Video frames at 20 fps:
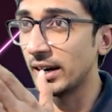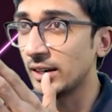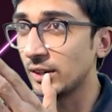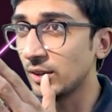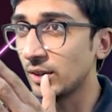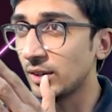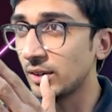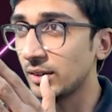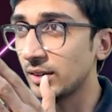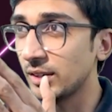
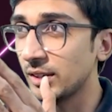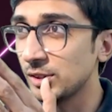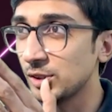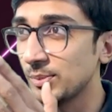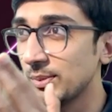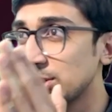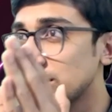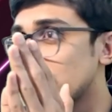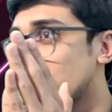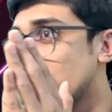your resume
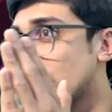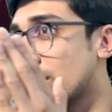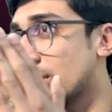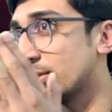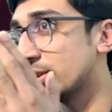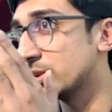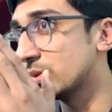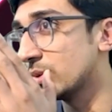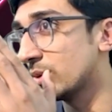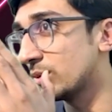is going to
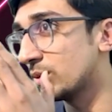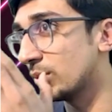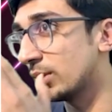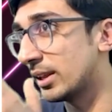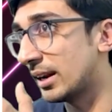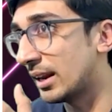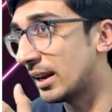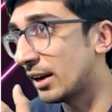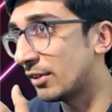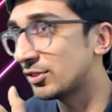always go to the
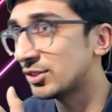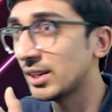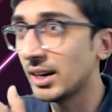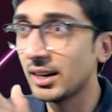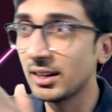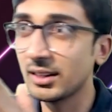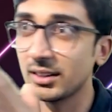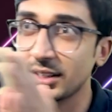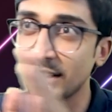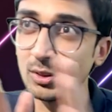left side
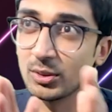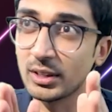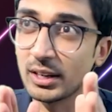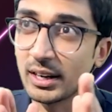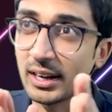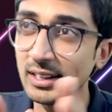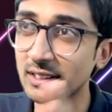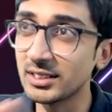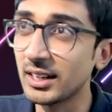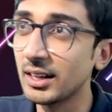and read to the
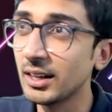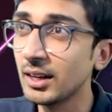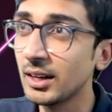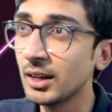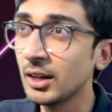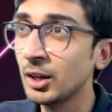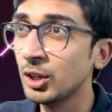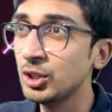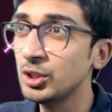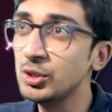right side.
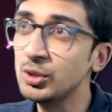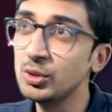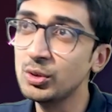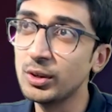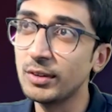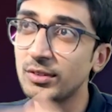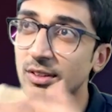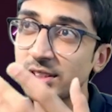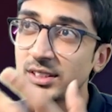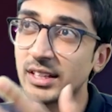You
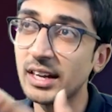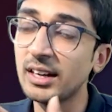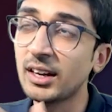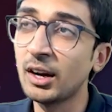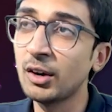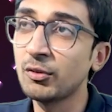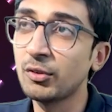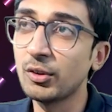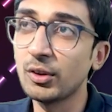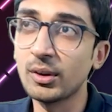have
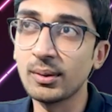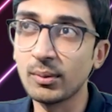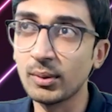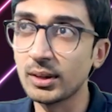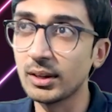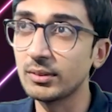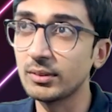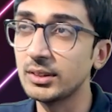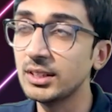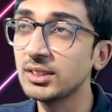decided for
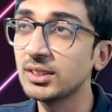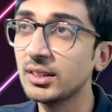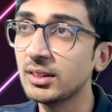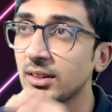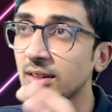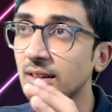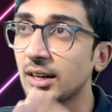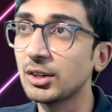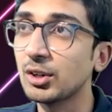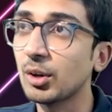whatever reason
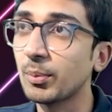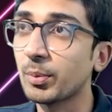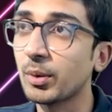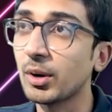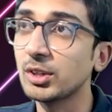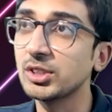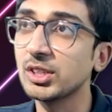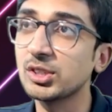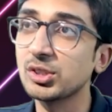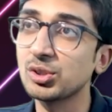that your
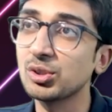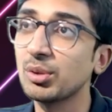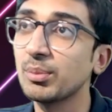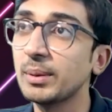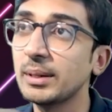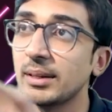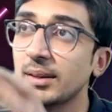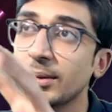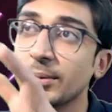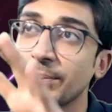project should
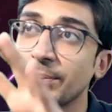be